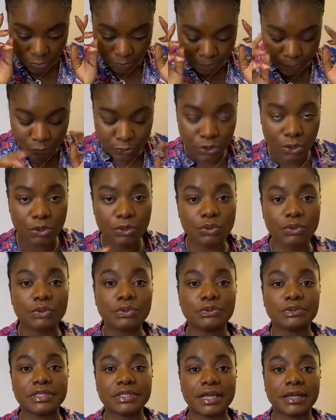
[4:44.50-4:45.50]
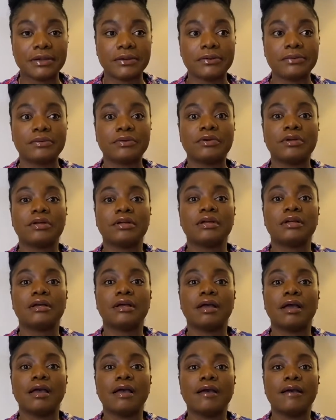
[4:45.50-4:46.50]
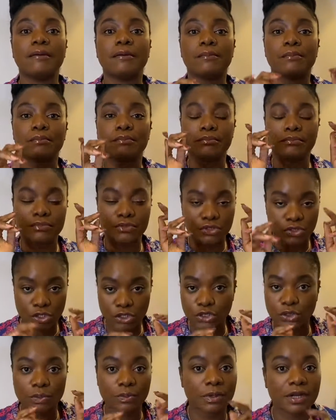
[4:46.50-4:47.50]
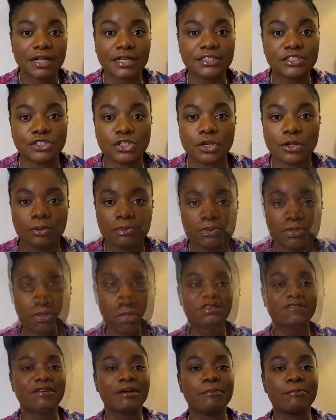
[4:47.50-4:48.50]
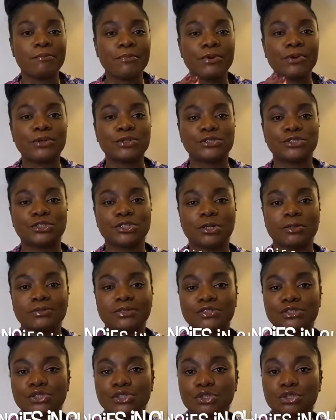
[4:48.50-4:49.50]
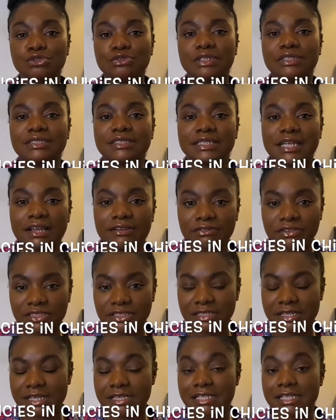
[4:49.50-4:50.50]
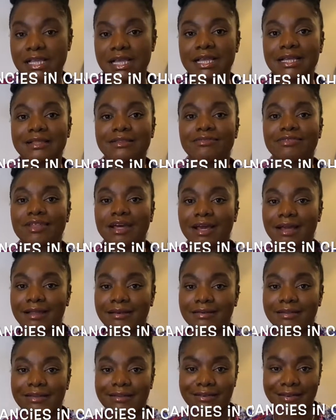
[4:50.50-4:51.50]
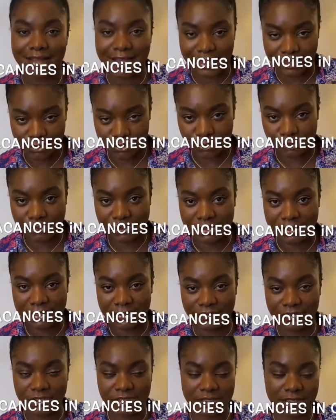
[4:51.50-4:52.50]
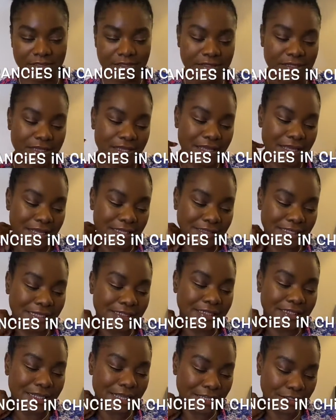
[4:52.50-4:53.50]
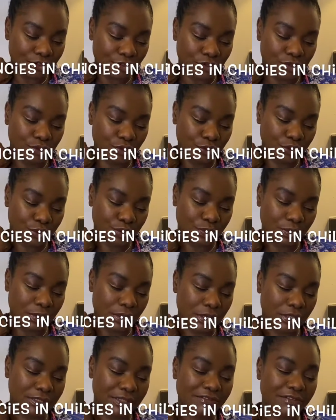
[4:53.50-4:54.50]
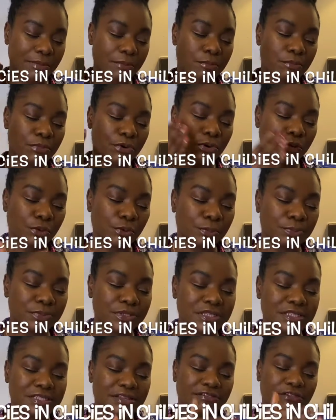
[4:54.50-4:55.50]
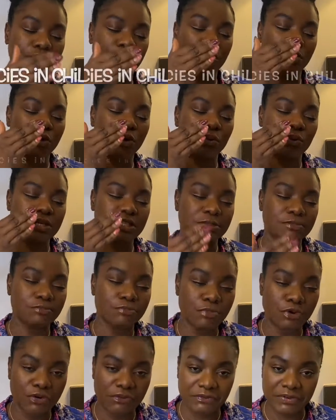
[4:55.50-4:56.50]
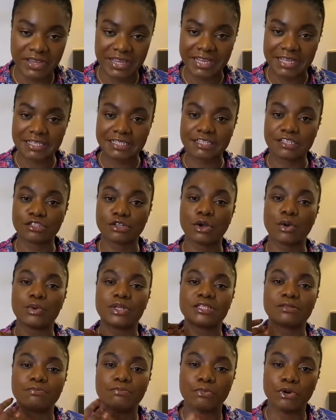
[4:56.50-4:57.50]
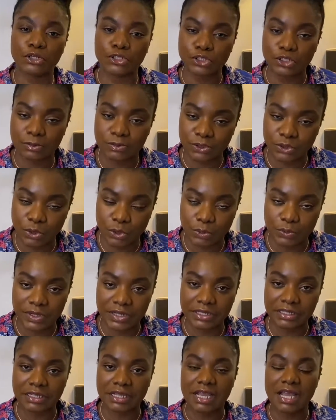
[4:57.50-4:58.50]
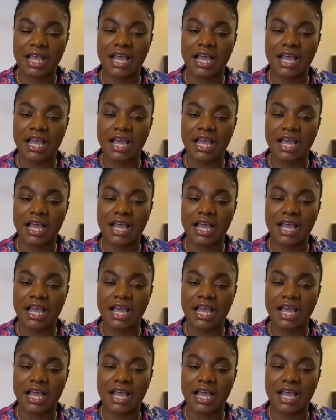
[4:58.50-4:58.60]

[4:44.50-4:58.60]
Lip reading: put on Google now, social worker jobs. So there are more jobs in children's services than in adult services. than in adult social work. There are more openings, there are always more vacancies, always more jobs going